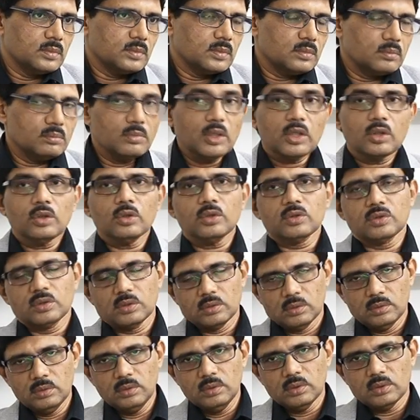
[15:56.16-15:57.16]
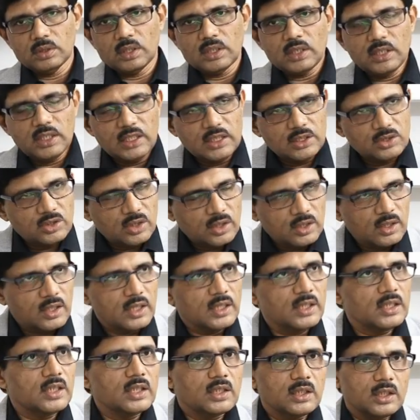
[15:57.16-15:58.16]
because the
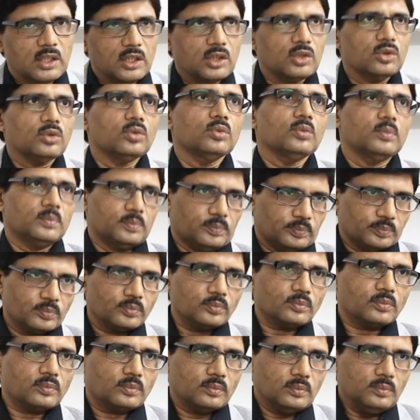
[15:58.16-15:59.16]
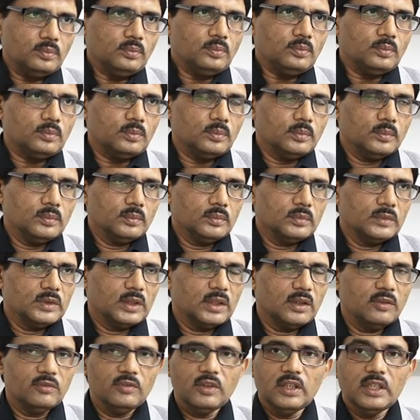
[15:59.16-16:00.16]
regenerated tissue
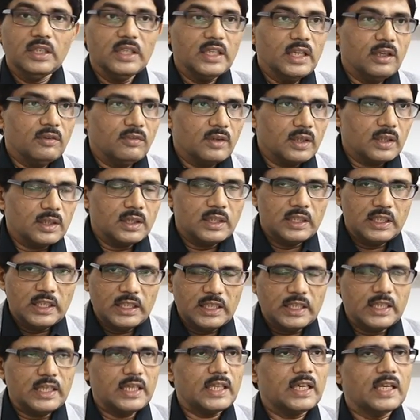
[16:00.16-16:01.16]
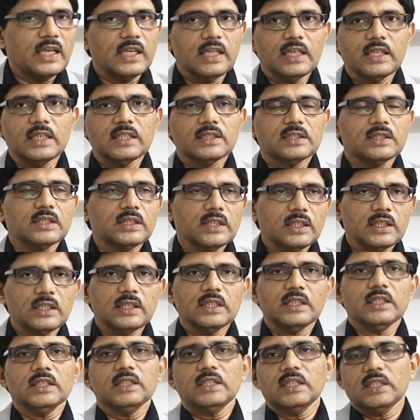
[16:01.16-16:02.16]
will never decay unless and
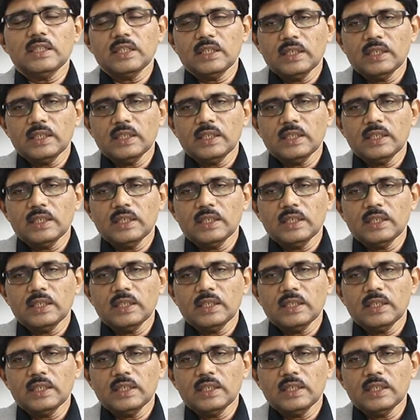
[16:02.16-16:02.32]
until the